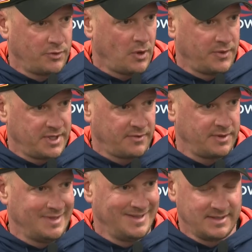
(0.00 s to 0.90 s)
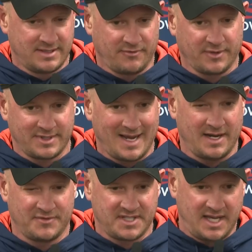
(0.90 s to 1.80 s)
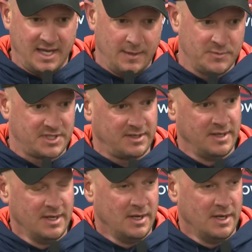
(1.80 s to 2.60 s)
with all the different kind of schemes and